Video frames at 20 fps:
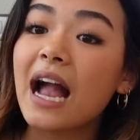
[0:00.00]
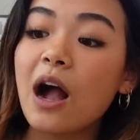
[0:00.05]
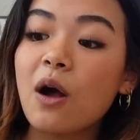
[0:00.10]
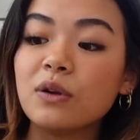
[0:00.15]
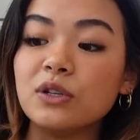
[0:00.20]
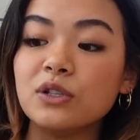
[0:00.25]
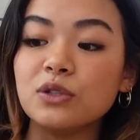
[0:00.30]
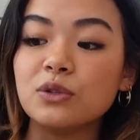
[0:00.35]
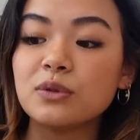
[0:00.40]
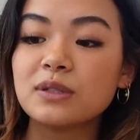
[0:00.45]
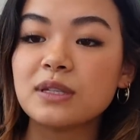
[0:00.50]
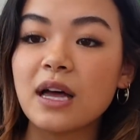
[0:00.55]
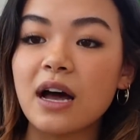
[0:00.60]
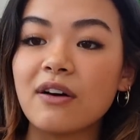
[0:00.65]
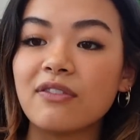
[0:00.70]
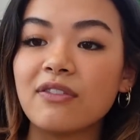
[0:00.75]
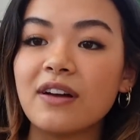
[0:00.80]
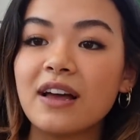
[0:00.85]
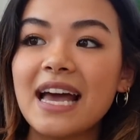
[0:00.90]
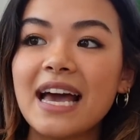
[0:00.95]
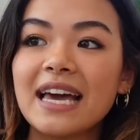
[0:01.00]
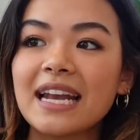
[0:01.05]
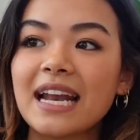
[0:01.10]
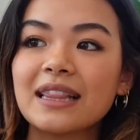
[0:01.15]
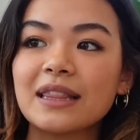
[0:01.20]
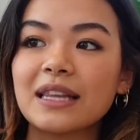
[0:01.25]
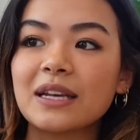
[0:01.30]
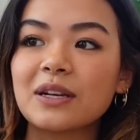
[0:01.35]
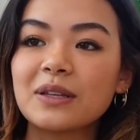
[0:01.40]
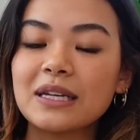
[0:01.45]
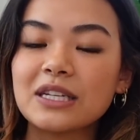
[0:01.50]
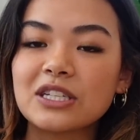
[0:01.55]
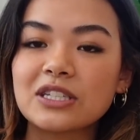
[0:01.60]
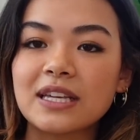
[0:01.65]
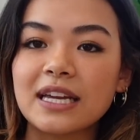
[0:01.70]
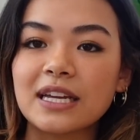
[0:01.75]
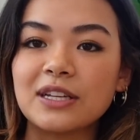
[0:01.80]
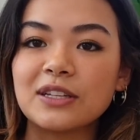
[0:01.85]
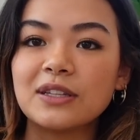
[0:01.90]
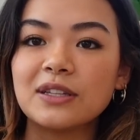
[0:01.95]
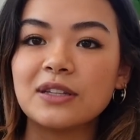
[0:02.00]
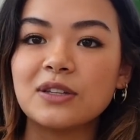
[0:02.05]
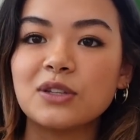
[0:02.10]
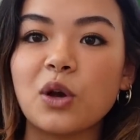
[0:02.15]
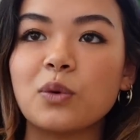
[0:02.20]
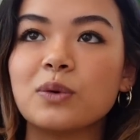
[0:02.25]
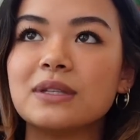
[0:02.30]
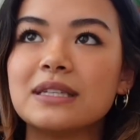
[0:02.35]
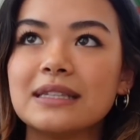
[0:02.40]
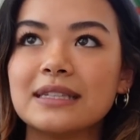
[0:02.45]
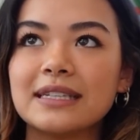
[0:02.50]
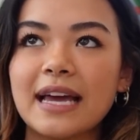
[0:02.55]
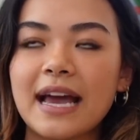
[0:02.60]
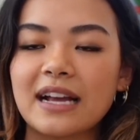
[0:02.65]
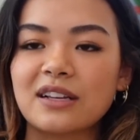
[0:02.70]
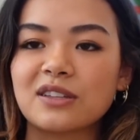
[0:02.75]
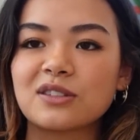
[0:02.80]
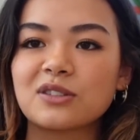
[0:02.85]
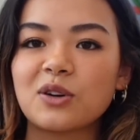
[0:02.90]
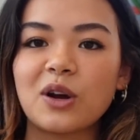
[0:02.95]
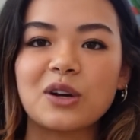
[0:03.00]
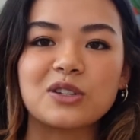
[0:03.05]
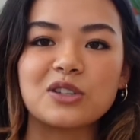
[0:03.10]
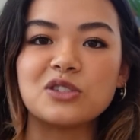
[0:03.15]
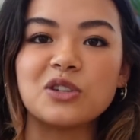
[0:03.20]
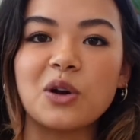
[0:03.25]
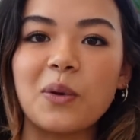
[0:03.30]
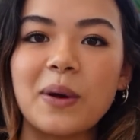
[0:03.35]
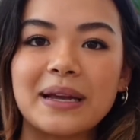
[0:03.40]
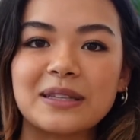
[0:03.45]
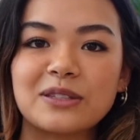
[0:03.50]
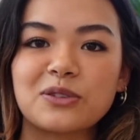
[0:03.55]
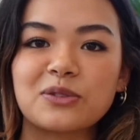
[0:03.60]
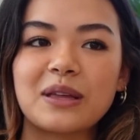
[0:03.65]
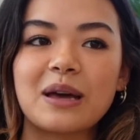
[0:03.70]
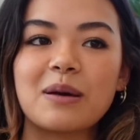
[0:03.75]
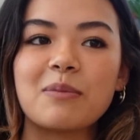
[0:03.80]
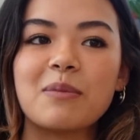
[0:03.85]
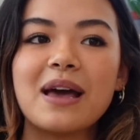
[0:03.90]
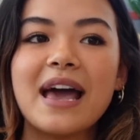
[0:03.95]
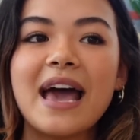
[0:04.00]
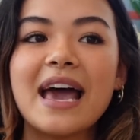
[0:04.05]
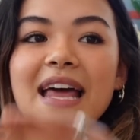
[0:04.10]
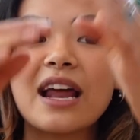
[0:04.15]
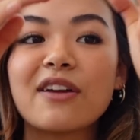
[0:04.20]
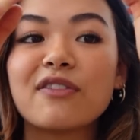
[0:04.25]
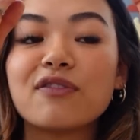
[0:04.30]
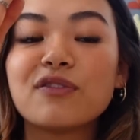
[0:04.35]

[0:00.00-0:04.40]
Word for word: out and do stuff and I literally just like don't see the text or just don't answer them. And I